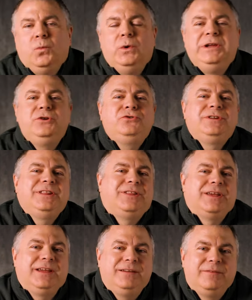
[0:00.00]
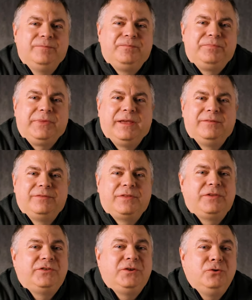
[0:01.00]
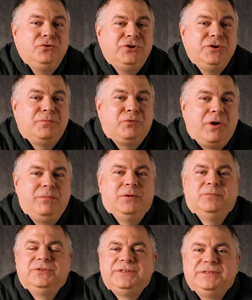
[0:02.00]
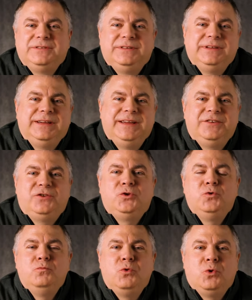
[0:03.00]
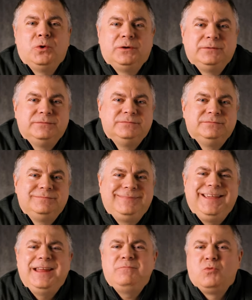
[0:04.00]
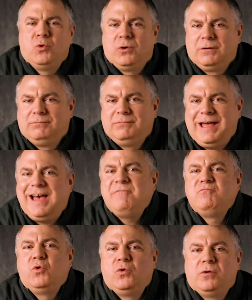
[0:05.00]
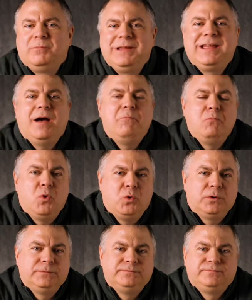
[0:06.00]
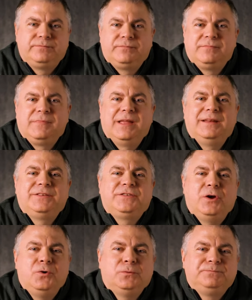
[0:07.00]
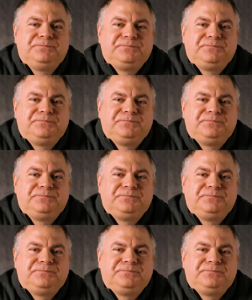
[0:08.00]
We usually think that the solution to problems is to do more, get more, have more, become more. And so